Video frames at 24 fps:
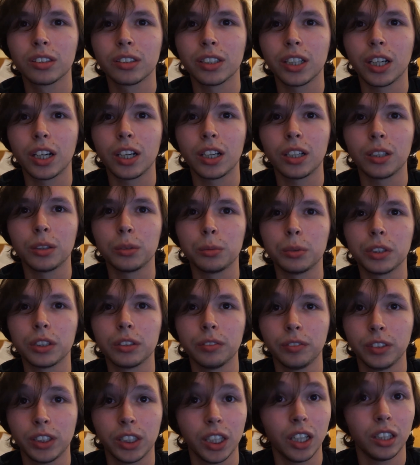that I will
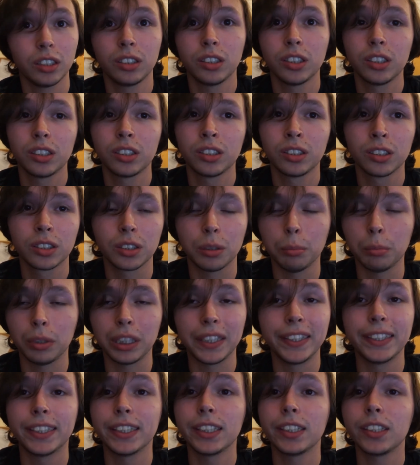have done,
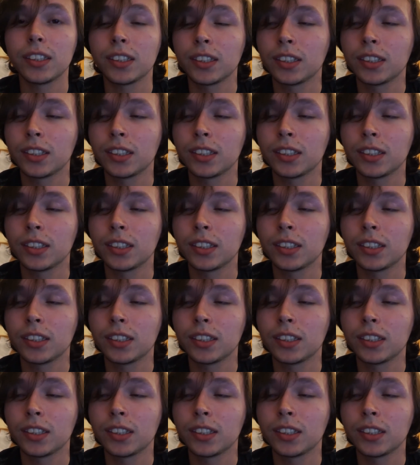completed.